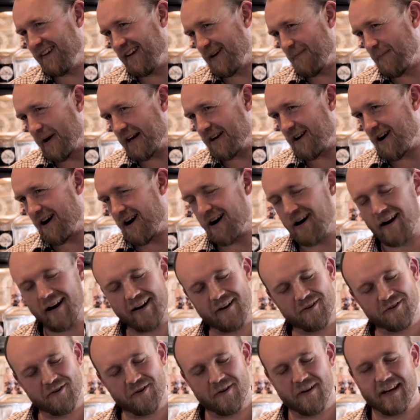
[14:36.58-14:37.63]
sing in my car. I
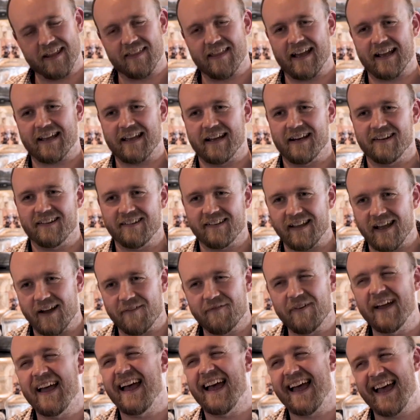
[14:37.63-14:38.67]
don't do any of that kind of
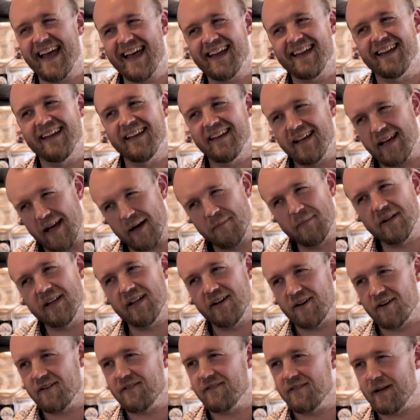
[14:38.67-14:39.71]
stuff. I'm a
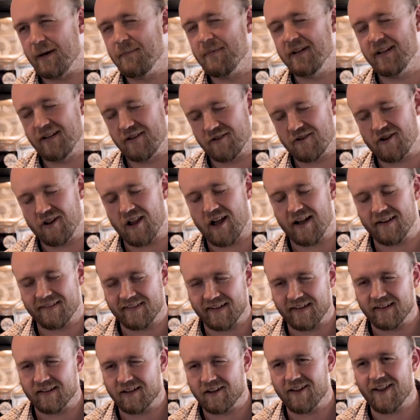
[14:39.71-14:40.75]
little
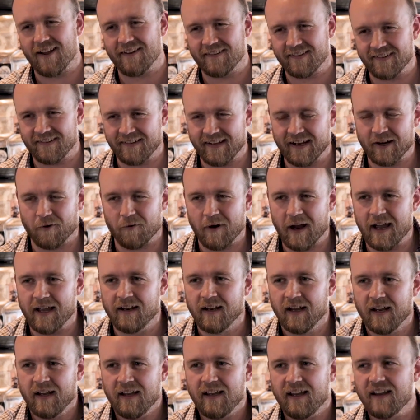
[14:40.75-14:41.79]
closet singer, right?
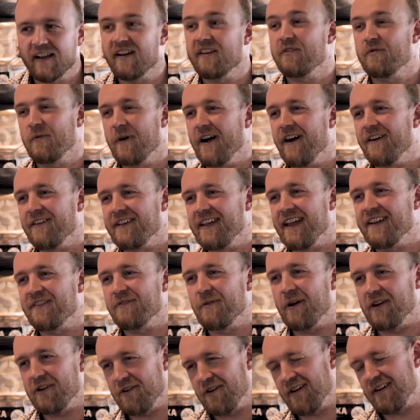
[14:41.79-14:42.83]
He goes, well, guess
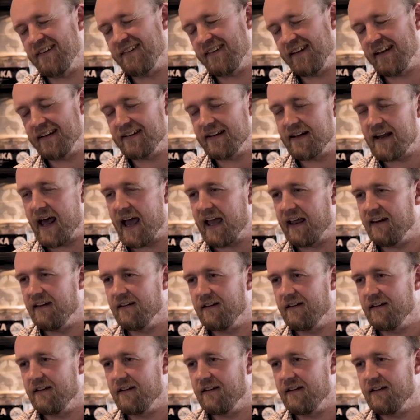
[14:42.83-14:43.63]
what? You're going to sing tonight.